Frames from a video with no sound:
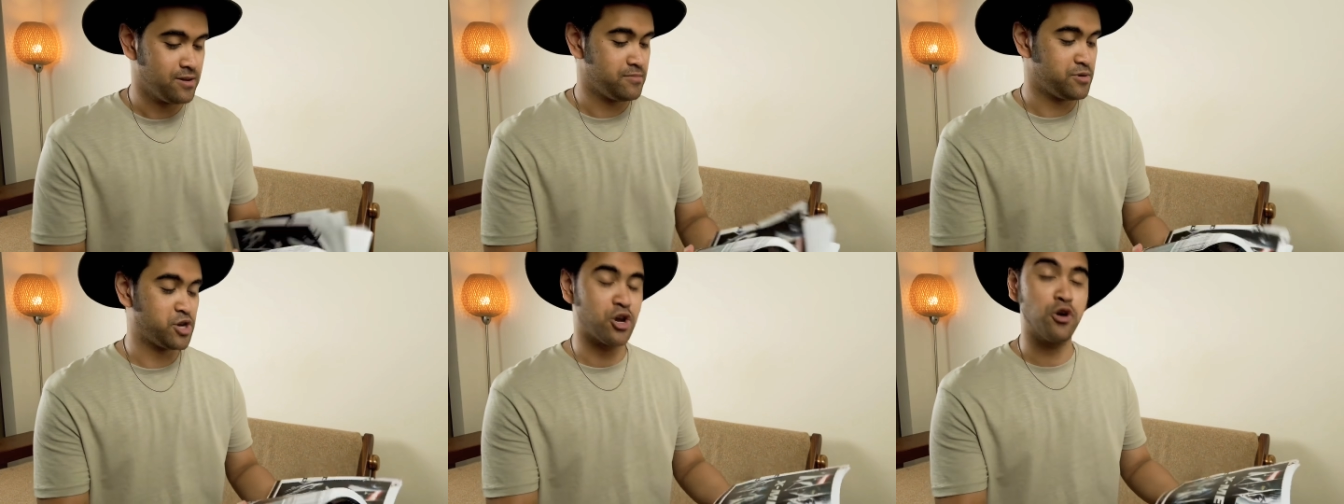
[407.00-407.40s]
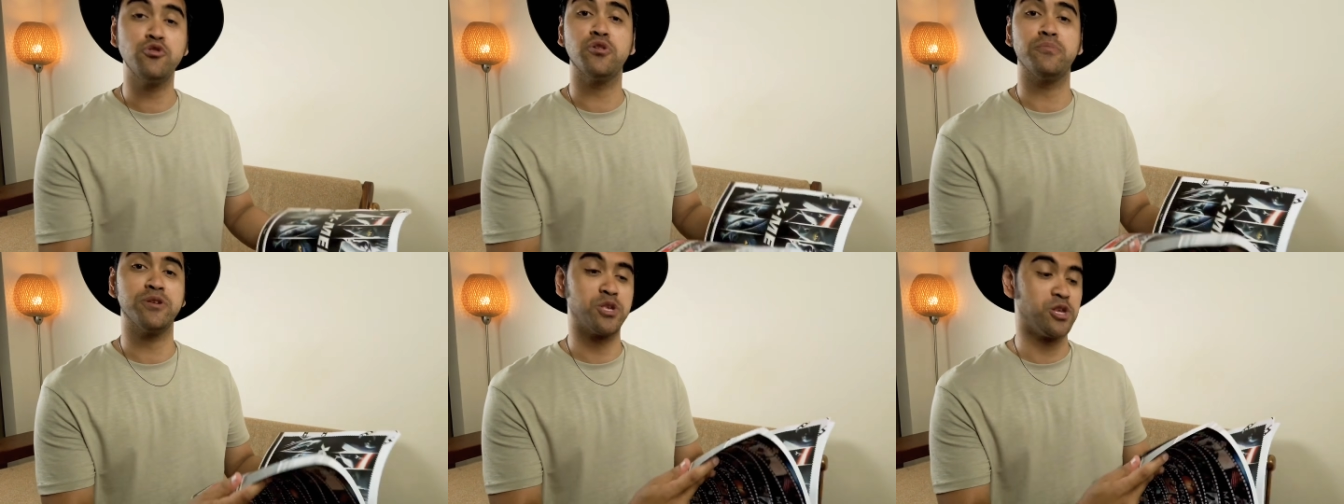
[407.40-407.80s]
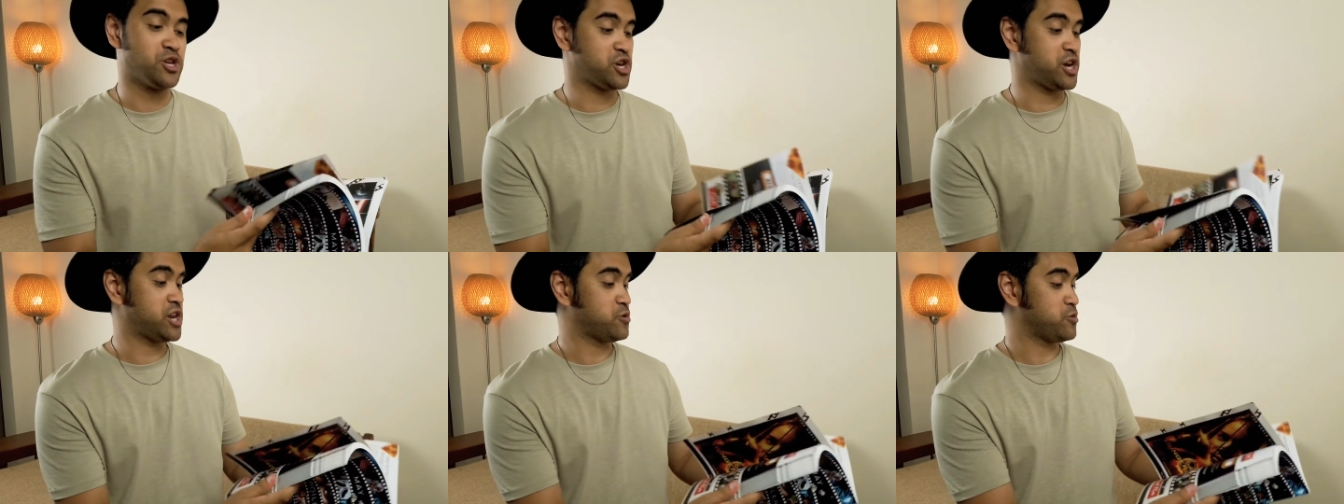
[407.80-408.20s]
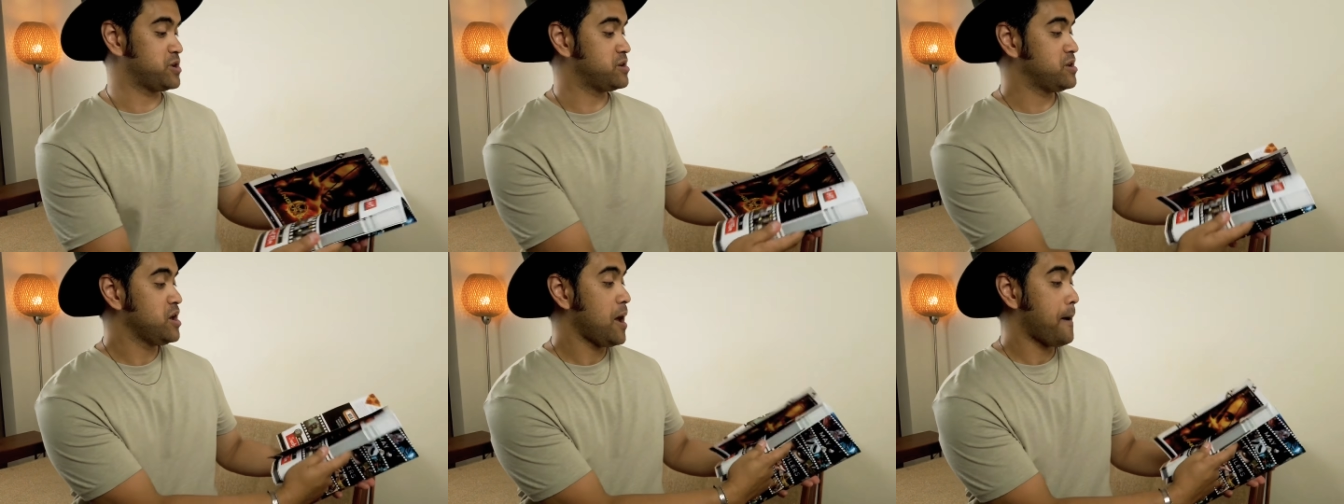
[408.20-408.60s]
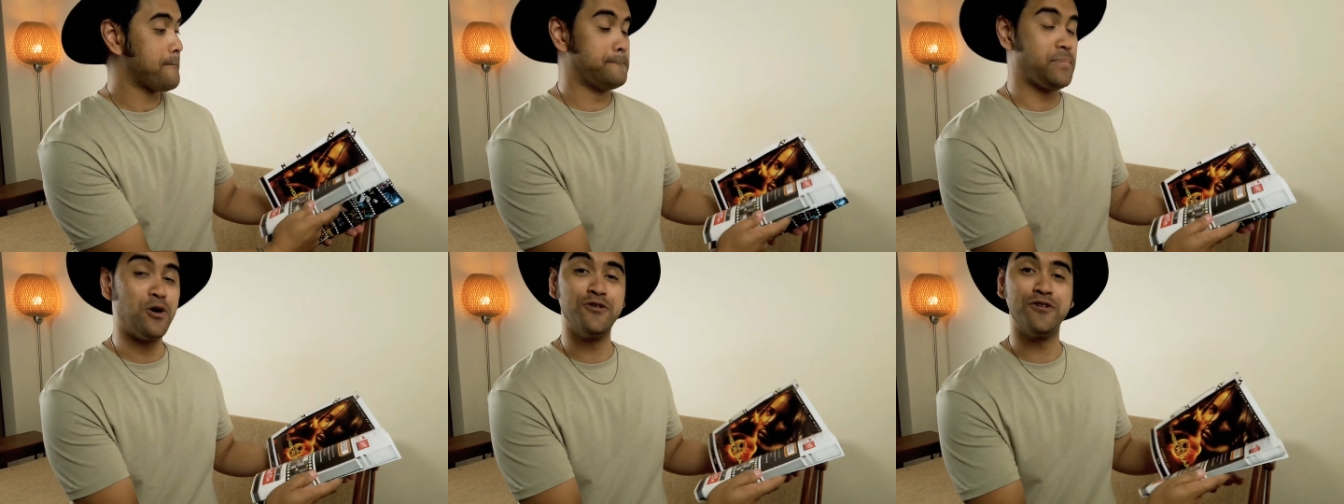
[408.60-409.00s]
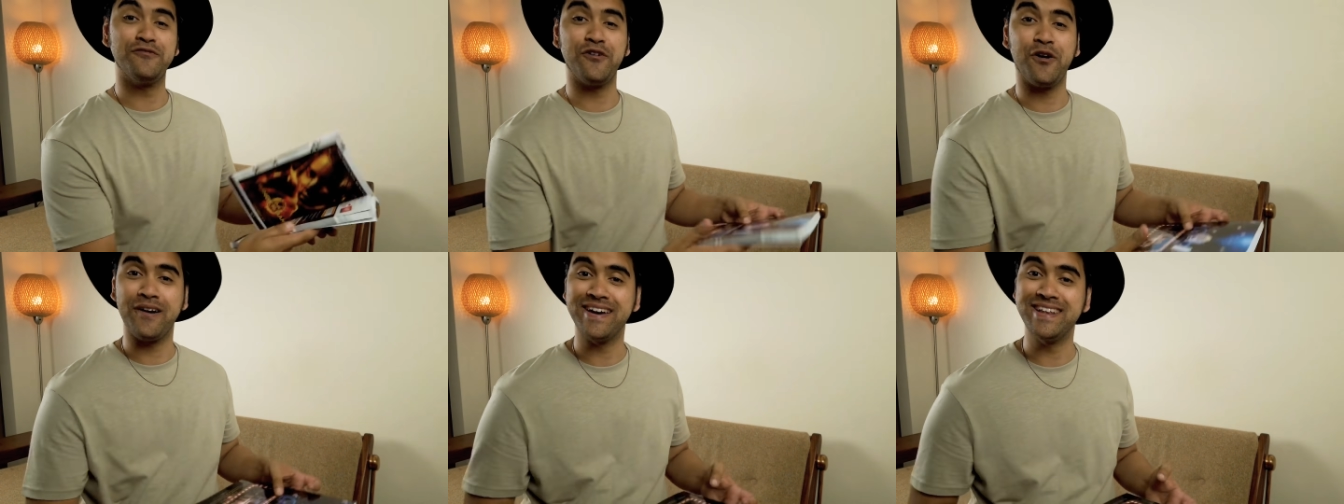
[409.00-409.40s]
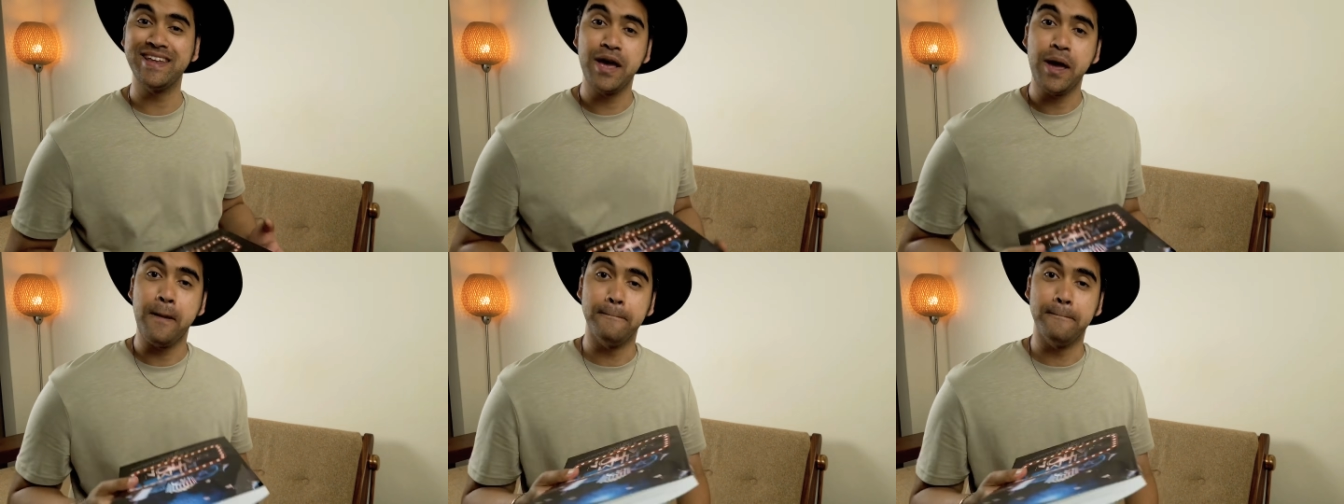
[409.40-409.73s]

show them it's a genuine, bona fide